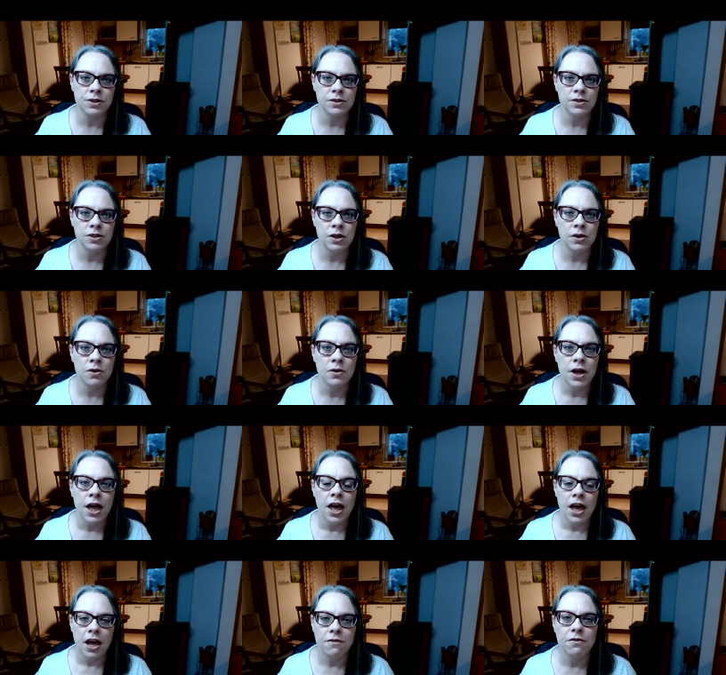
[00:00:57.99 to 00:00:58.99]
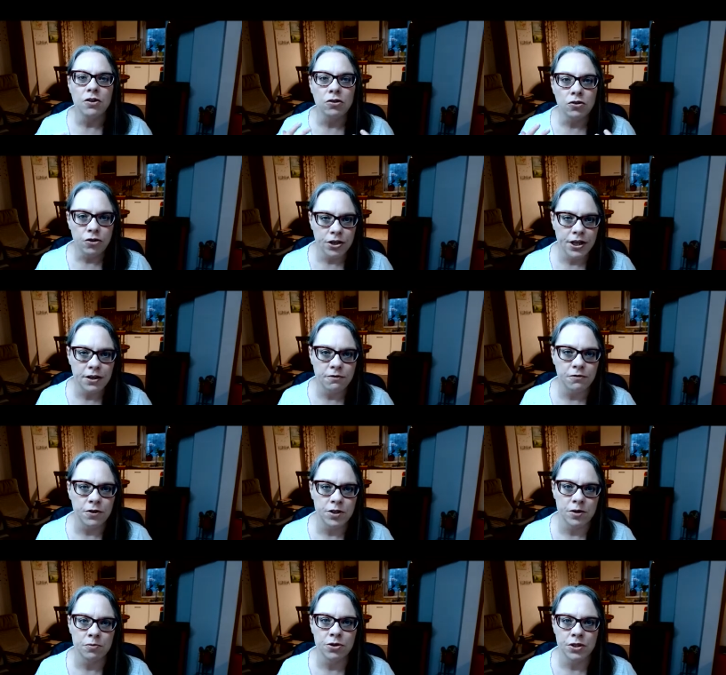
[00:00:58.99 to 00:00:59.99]
And so, if you're looking for
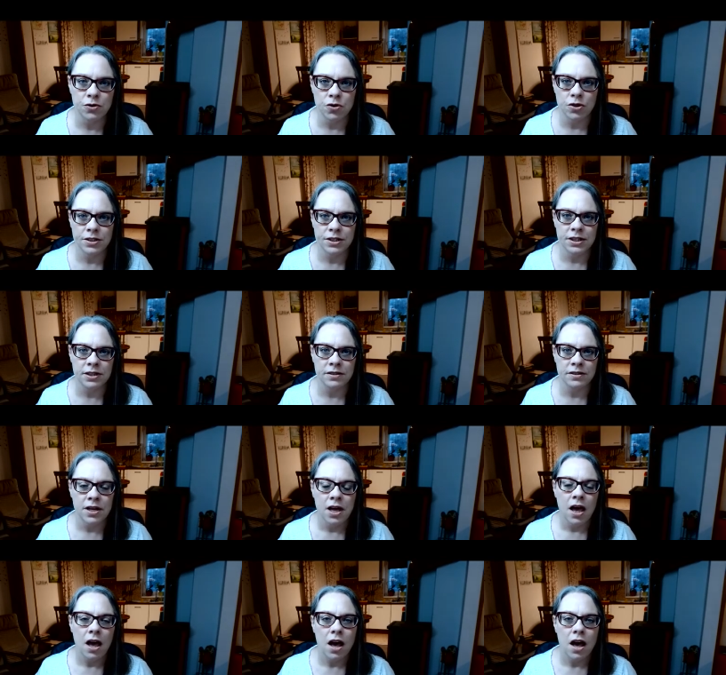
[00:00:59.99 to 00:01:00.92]
some resources,